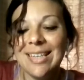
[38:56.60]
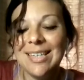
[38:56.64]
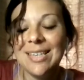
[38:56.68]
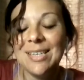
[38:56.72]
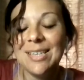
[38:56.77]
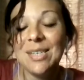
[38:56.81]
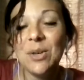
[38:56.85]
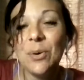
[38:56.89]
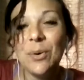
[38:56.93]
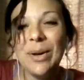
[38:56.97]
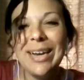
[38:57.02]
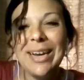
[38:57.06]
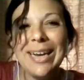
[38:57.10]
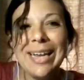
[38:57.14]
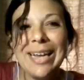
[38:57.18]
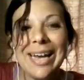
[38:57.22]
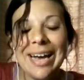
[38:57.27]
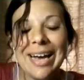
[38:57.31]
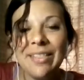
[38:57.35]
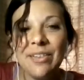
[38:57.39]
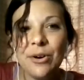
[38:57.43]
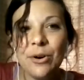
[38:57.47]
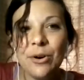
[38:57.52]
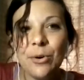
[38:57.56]
So any
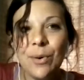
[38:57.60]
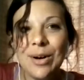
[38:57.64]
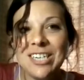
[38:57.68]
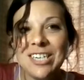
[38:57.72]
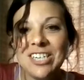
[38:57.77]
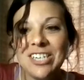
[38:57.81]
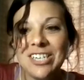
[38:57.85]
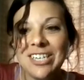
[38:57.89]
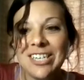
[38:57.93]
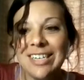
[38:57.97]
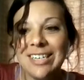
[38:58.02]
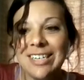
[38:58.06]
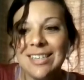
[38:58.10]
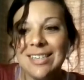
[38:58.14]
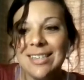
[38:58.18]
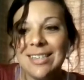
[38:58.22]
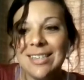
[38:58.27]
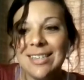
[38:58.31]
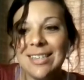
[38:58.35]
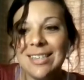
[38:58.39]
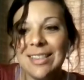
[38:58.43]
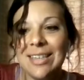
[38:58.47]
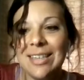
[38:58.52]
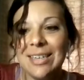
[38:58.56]
other
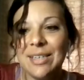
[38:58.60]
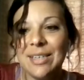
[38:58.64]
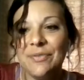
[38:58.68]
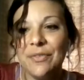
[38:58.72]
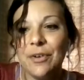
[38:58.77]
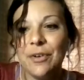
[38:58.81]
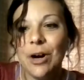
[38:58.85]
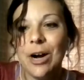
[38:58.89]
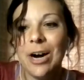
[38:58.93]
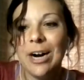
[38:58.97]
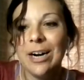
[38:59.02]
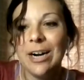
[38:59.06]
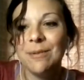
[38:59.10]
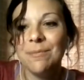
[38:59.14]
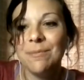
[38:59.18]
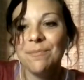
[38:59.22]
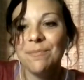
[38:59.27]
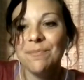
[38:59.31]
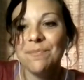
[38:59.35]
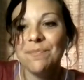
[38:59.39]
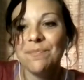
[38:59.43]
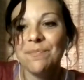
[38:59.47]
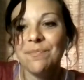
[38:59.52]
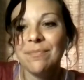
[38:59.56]
questions thus far?
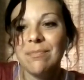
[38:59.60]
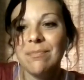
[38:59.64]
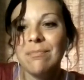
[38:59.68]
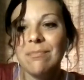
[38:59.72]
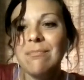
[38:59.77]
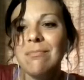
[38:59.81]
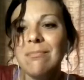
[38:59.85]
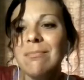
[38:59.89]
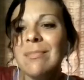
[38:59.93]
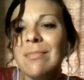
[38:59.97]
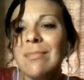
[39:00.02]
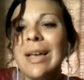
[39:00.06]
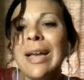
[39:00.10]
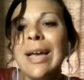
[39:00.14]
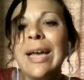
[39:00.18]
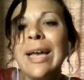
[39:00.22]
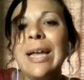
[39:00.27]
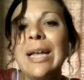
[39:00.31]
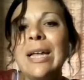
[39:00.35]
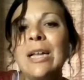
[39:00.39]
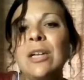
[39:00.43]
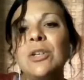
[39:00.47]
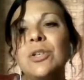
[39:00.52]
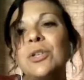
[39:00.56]

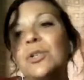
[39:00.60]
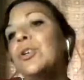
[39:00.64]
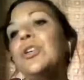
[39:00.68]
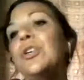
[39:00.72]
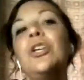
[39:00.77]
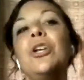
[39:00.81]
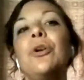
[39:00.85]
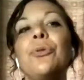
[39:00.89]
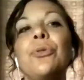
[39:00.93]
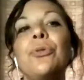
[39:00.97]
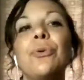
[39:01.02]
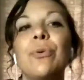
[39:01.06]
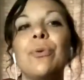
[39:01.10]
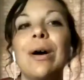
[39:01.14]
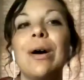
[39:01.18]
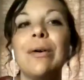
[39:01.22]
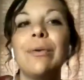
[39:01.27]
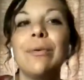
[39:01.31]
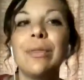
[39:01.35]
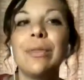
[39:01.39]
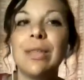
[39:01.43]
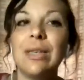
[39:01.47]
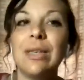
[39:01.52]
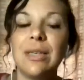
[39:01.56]
And, you know,
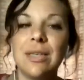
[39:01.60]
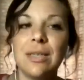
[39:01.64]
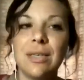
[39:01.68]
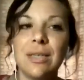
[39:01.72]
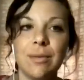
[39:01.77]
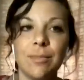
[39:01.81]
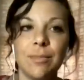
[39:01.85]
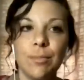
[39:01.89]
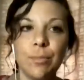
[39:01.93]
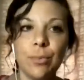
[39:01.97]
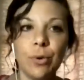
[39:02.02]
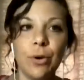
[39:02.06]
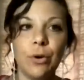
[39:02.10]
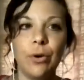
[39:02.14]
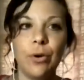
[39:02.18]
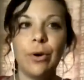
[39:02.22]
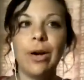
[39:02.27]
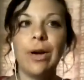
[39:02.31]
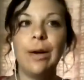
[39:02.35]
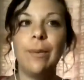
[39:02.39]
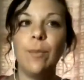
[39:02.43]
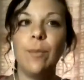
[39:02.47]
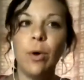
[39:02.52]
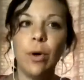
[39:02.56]
throughout this
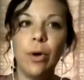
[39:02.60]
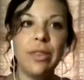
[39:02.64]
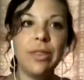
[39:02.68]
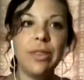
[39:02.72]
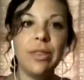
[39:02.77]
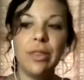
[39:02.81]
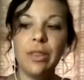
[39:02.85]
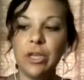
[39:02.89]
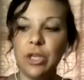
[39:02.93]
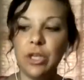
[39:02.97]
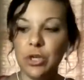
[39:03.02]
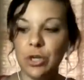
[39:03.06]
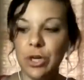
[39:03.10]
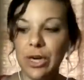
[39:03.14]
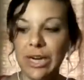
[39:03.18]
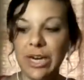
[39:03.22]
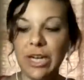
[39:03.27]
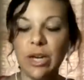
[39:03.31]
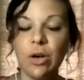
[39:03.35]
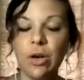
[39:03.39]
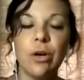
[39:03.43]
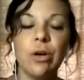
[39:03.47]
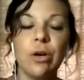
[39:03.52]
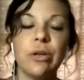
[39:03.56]
program, on the
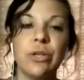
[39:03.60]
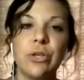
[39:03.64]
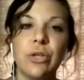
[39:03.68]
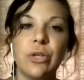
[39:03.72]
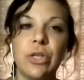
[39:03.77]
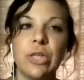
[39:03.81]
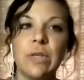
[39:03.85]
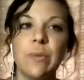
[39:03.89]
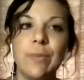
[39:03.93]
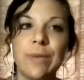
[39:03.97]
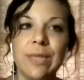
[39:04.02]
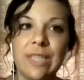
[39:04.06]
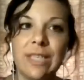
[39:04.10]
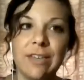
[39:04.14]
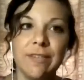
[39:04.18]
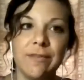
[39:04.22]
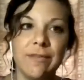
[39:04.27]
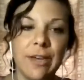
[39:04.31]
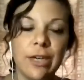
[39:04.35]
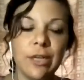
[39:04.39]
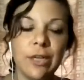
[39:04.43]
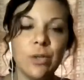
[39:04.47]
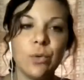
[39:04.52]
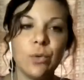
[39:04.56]
training calls are
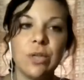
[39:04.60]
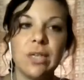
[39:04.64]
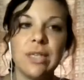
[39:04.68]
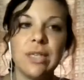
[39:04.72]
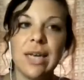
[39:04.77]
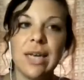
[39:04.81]
specific towards